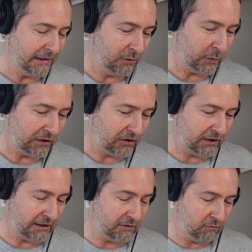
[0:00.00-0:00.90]
which
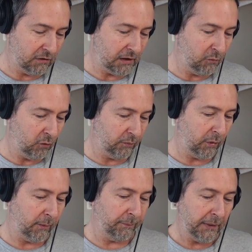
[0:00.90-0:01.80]
is really more of a
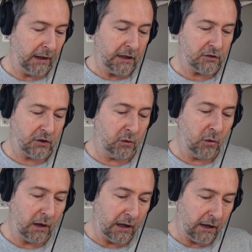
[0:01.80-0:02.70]
problem.
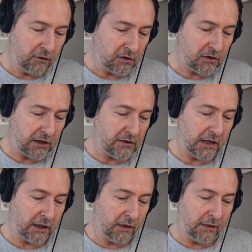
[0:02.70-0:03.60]
So just this
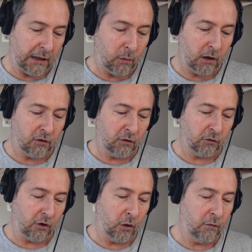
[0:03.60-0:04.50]
thing, thou art
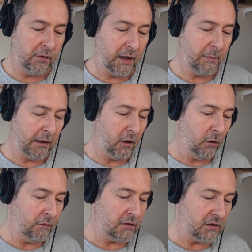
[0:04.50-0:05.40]
not over them an
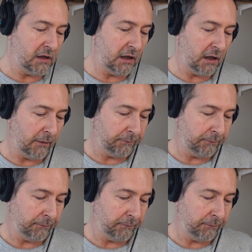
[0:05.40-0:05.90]
overseer.